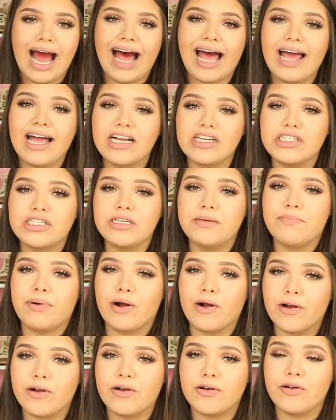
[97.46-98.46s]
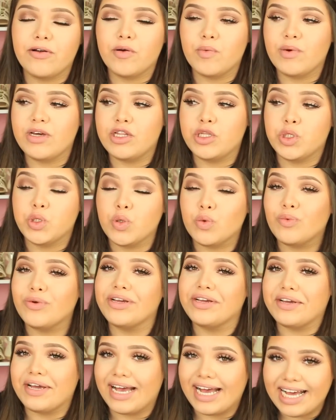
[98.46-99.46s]
I actually partnered with
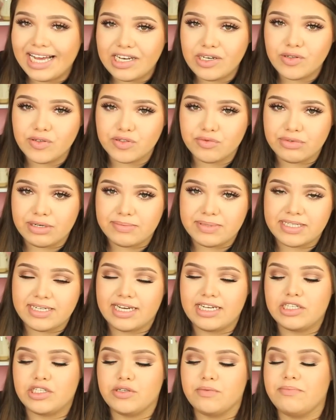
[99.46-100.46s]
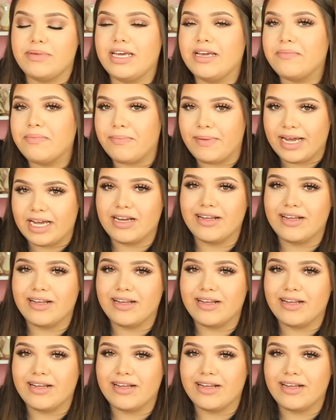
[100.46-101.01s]
Jewelry Candles website to make my